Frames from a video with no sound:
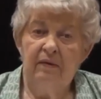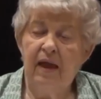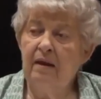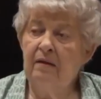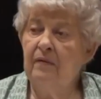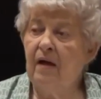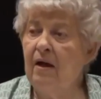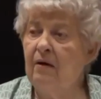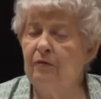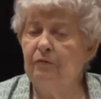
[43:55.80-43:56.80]
they had
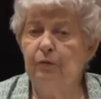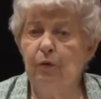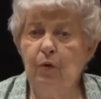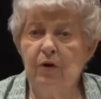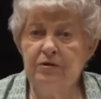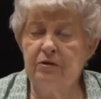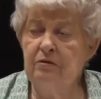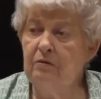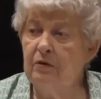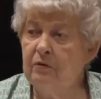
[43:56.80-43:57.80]
hired a florist to
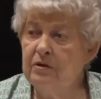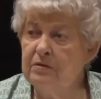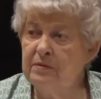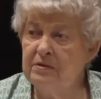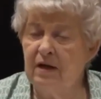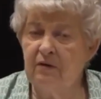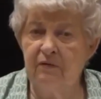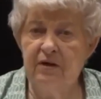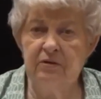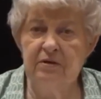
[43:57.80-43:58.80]
do the Christmas
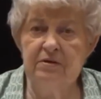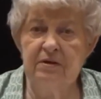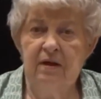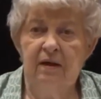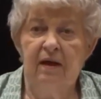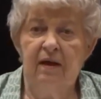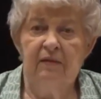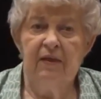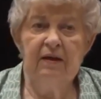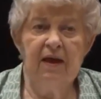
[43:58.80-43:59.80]
decorations.
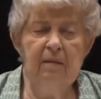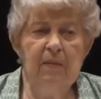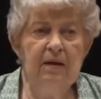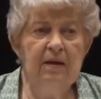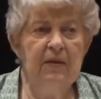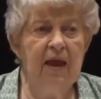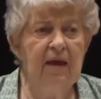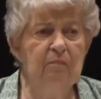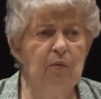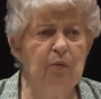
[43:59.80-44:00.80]
They came in and they
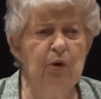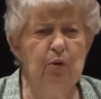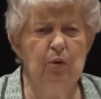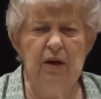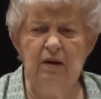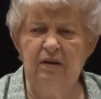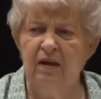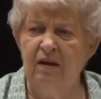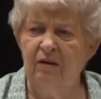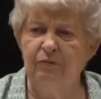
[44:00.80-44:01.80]
had maroon and
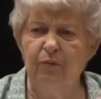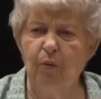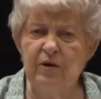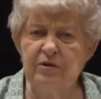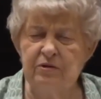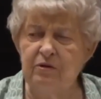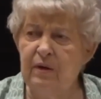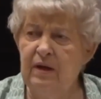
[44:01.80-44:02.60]
forest